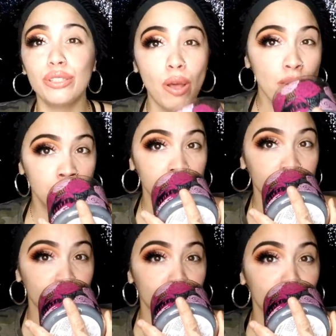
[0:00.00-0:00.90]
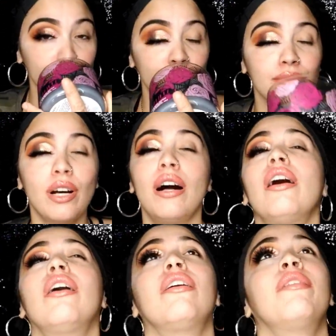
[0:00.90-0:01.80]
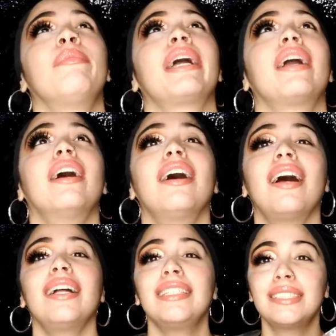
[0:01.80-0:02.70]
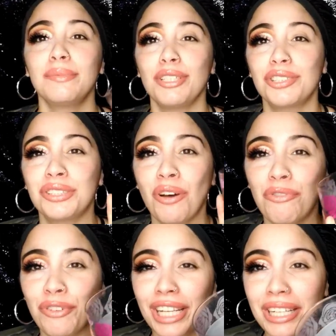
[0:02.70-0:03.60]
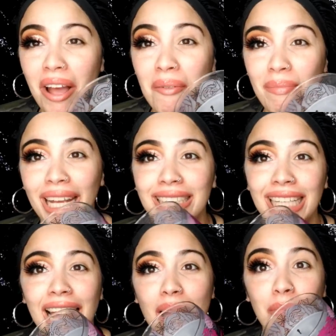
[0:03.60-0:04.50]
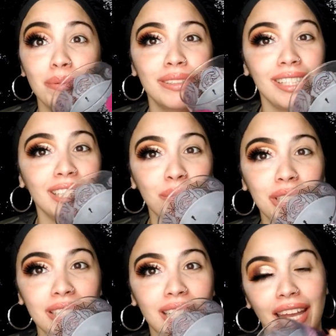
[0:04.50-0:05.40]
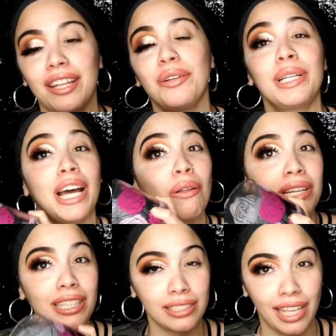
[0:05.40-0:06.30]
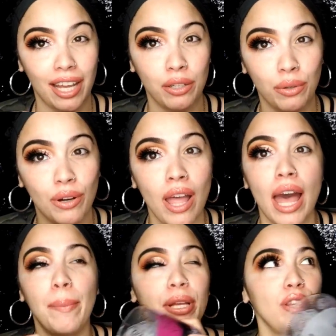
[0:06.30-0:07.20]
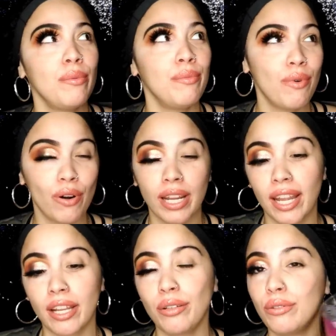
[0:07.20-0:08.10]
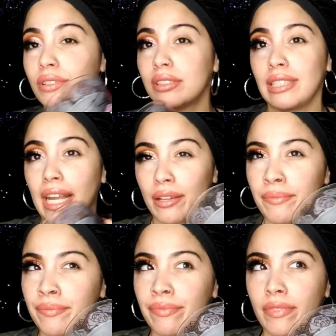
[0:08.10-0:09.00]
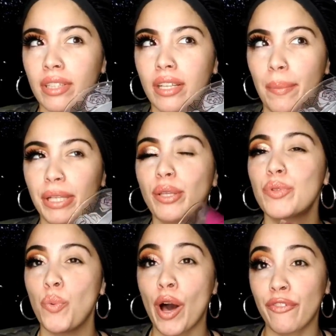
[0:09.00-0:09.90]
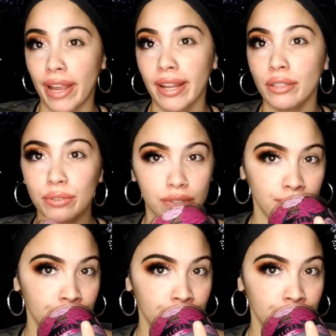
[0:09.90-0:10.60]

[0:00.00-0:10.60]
so, oh my god, it smells so freaking amazing. I'm obsessed with this candle. And not only this candle, I picked up more candles. Like, I picked up 12 candles,